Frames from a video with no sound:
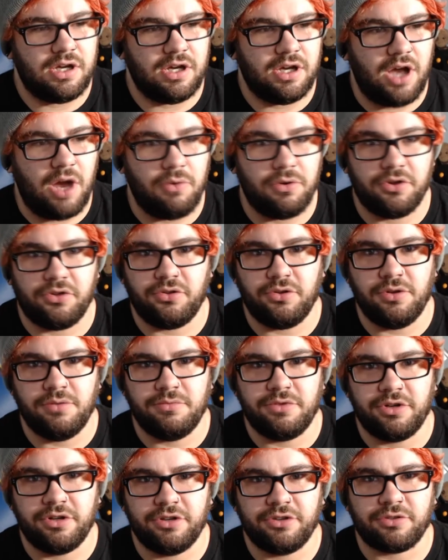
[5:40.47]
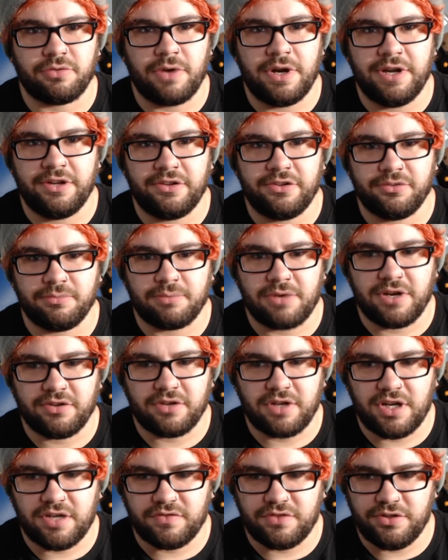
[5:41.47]
I would assume during Square Enix's press
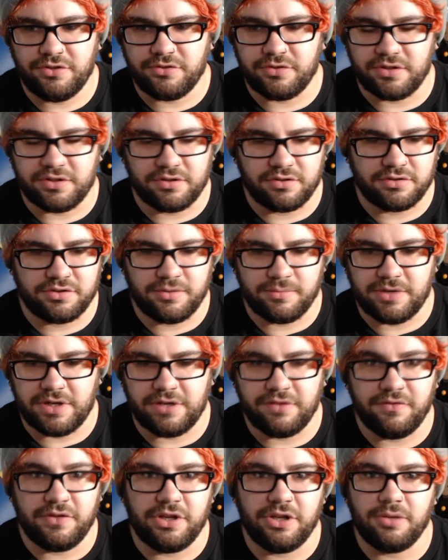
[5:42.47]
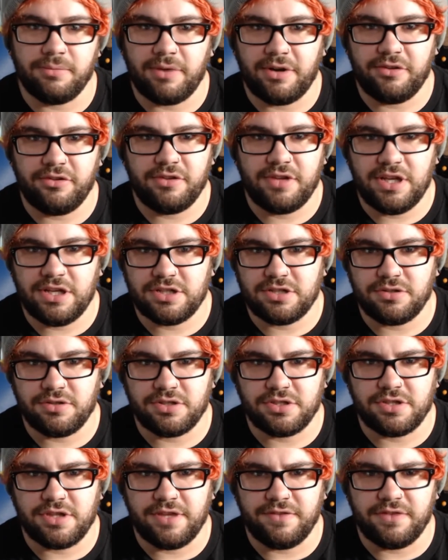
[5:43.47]
conference or some kind of video presentation
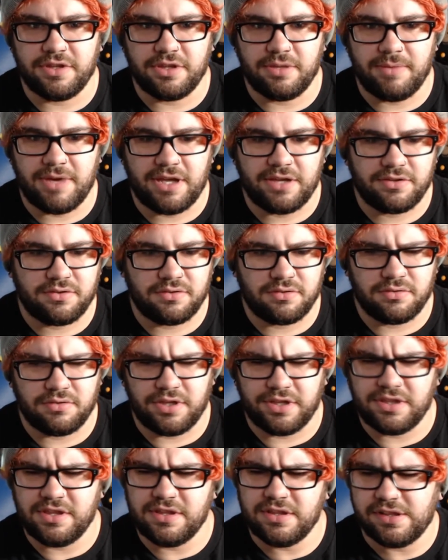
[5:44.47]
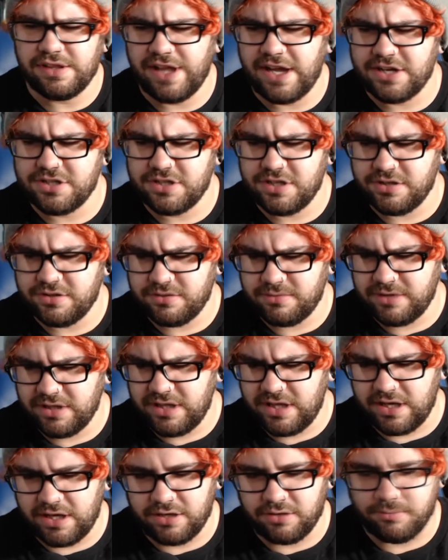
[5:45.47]
that they've done in the past, I think last year or something like
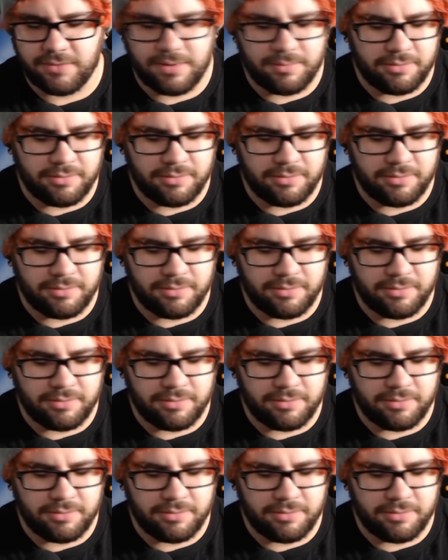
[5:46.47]
that. I don't